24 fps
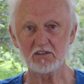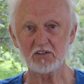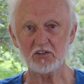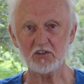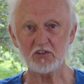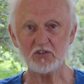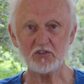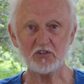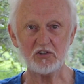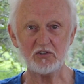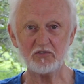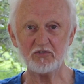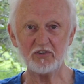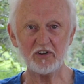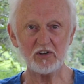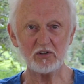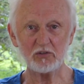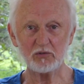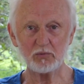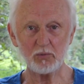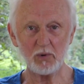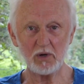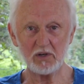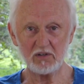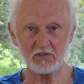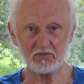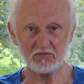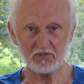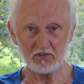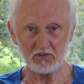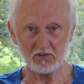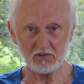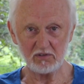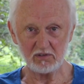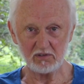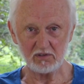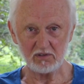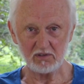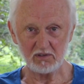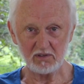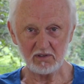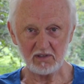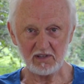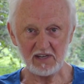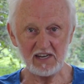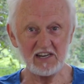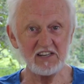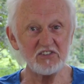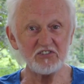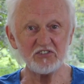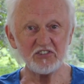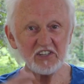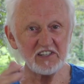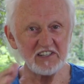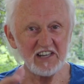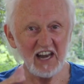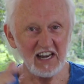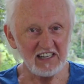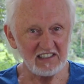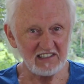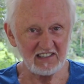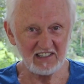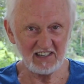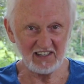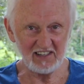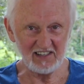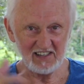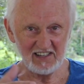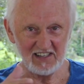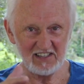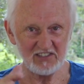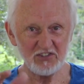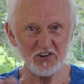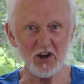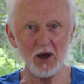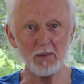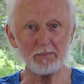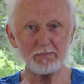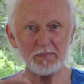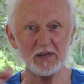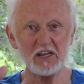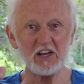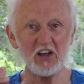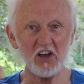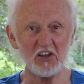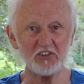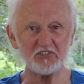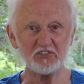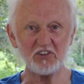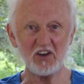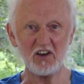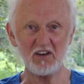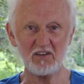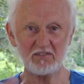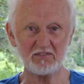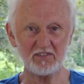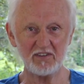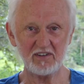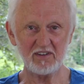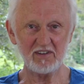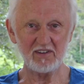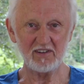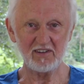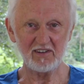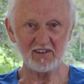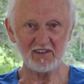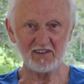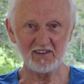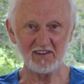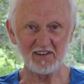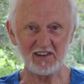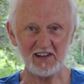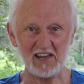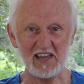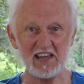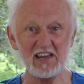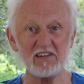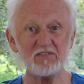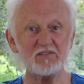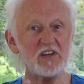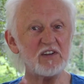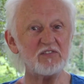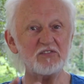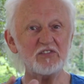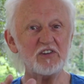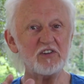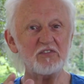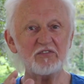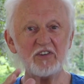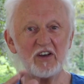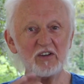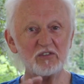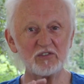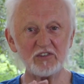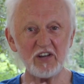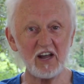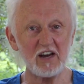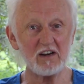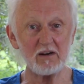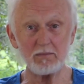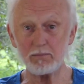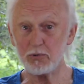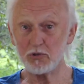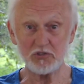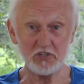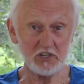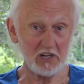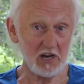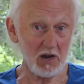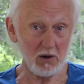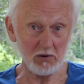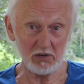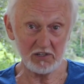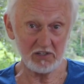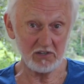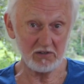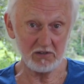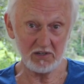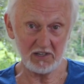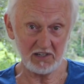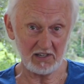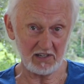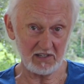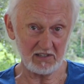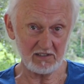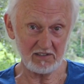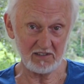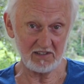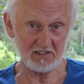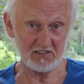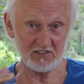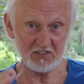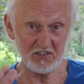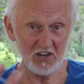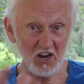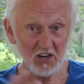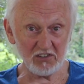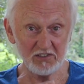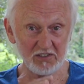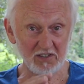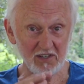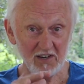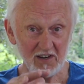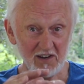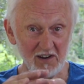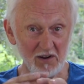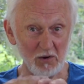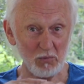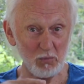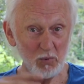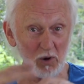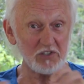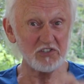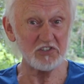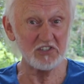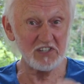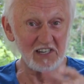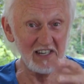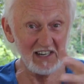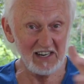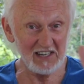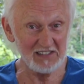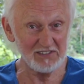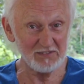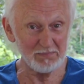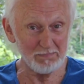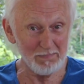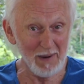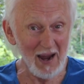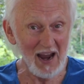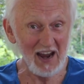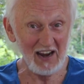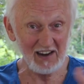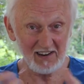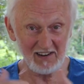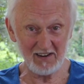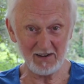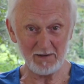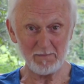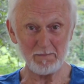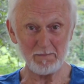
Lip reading: she feels wonderful. Incidentally, it's not because of. Even if she felt terrible, she'd go on doing it. It's not what she gets back.